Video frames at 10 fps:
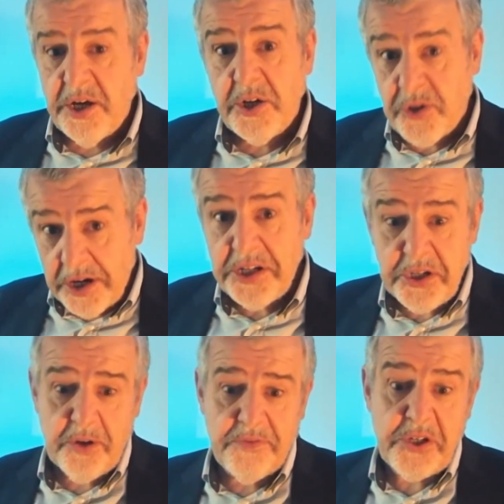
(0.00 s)
trying to
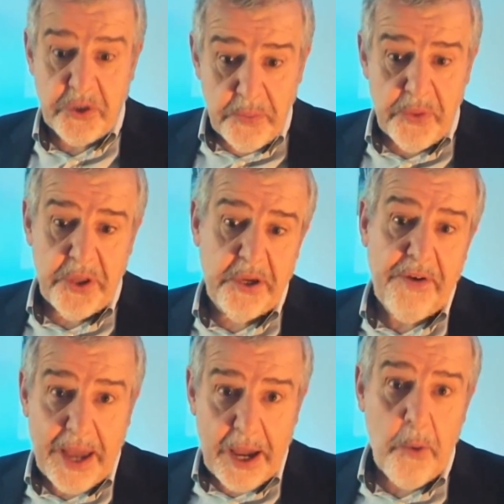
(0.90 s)
discover something of
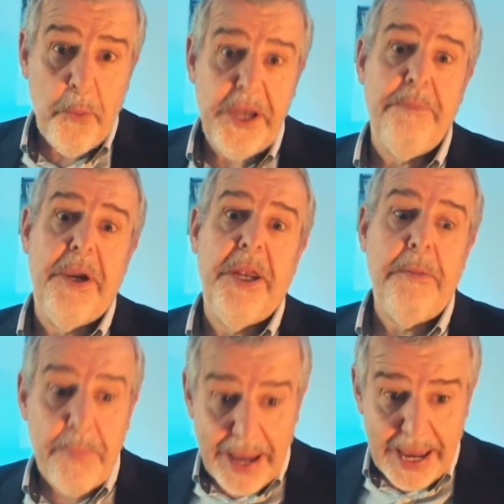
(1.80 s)
how we'd been
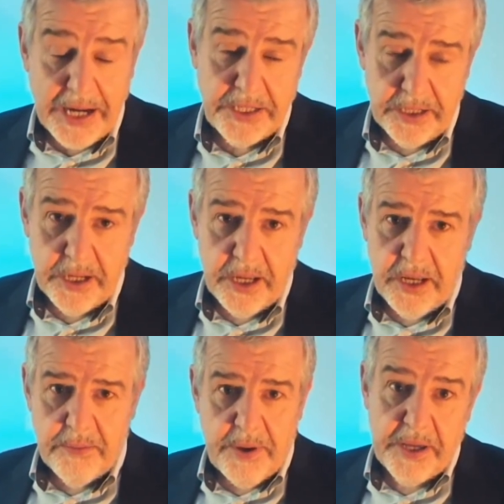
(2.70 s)
impacted
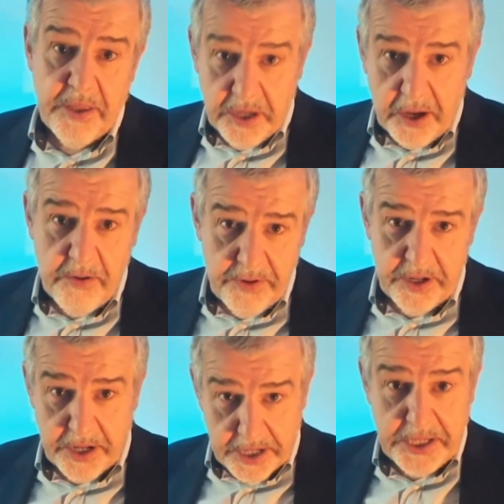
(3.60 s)
by the
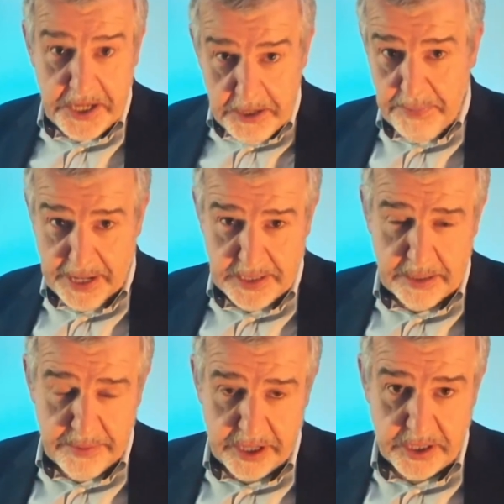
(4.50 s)
COVID-19 pandemic.